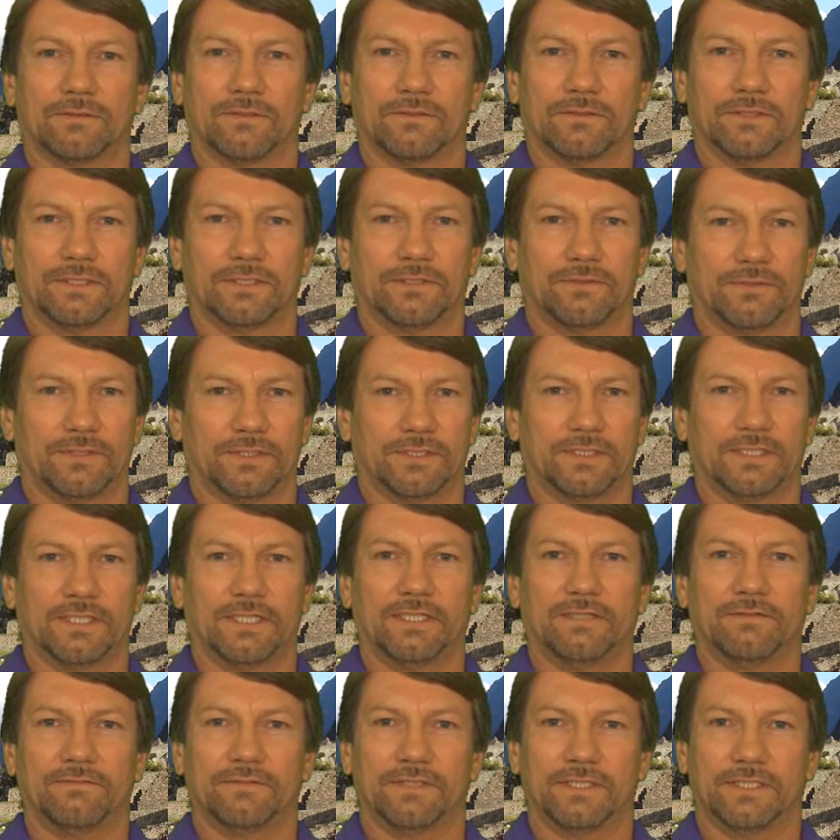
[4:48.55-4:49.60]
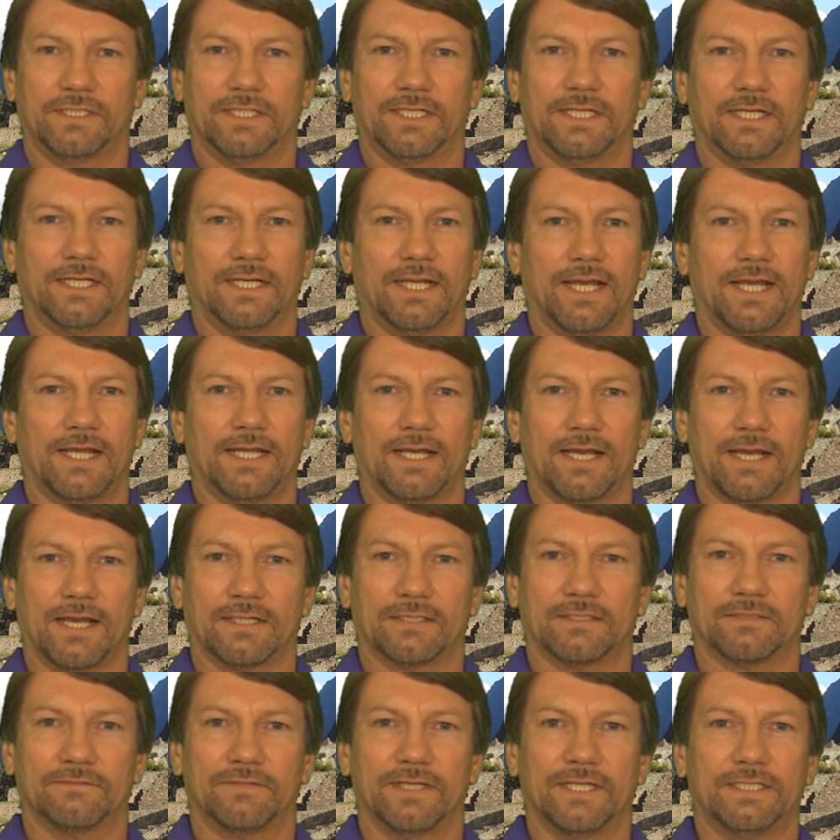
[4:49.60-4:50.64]
going to receive the DNA
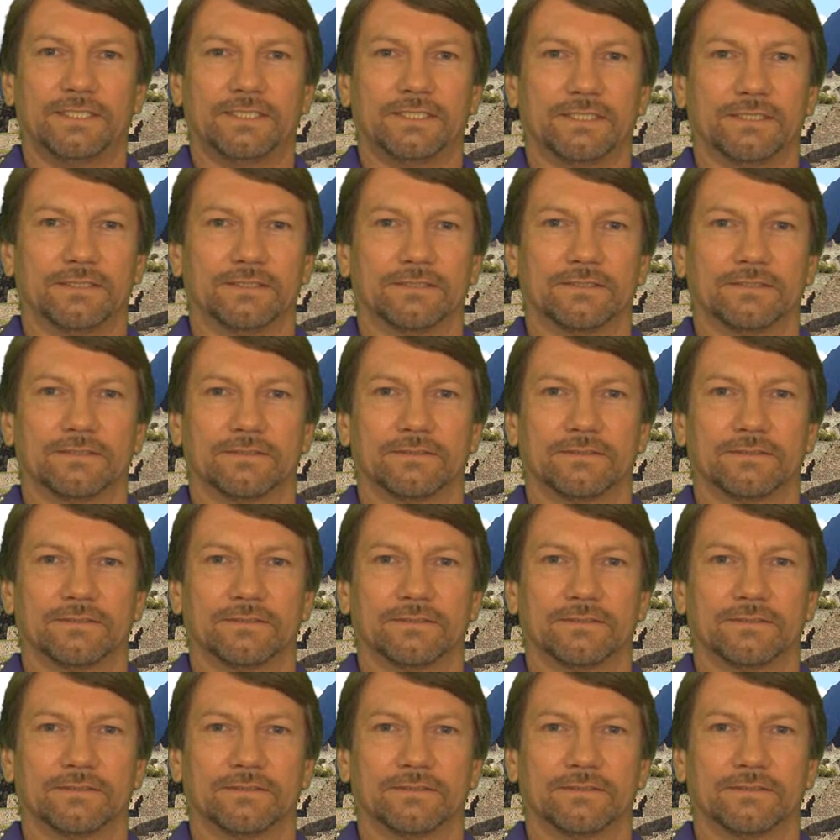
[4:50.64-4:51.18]
activation.